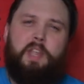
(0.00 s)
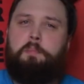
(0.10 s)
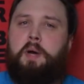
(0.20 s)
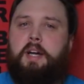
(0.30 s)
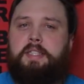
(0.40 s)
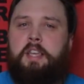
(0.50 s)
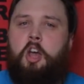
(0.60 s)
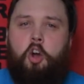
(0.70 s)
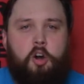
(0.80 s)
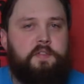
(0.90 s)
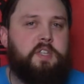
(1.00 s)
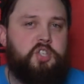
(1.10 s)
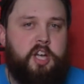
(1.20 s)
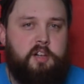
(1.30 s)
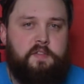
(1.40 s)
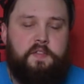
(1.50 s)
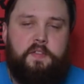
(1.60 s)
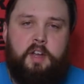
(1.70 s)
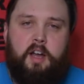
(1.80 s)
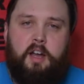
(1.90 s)
But off the shelf
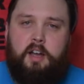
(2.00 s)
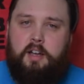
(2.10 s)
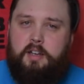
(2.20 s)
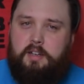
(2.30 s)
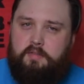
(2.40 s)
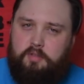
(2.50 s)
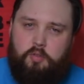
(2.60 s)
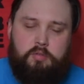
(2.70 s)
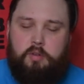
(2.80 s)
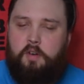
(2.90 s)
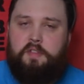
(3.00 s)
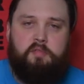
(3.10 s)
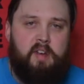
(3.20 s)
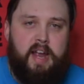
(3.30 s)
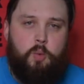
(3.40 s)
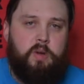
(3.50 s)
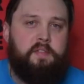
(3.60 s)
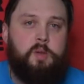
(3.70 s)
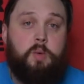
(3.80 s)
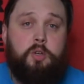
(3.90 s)
or off the rack, whatever
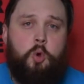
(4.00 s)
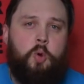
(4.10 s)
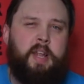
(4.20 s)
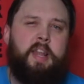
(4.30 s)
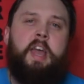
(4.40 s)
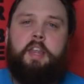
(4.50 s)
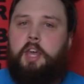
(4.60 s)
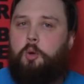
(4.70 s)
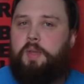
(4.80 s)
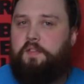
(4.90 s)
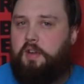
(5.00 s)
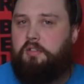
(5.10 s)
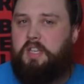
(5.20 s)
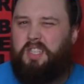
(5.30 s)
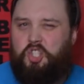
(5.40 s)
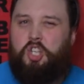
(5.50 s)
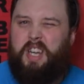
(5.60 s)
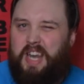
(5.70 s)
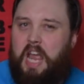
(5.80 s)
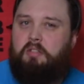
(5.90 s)
you want to call it, there'll be very
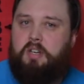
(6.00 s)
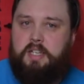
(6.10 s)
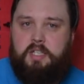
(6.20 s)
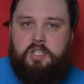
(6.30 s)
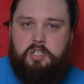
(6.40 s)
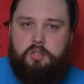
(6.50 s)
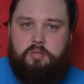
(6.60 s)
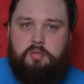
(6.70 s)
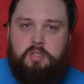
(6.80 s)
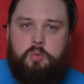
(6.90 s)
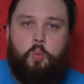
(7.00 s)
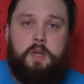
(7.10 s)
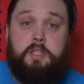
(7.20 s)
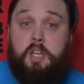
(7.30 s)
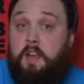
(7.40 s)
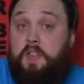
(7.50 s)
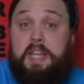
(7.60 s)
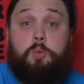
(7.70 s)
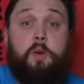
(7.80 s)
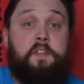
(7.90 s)
generic suits, which if
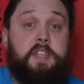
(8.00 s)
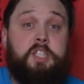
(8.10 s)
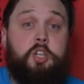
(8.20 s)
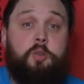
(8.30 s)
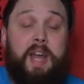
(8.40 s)
that's what fits you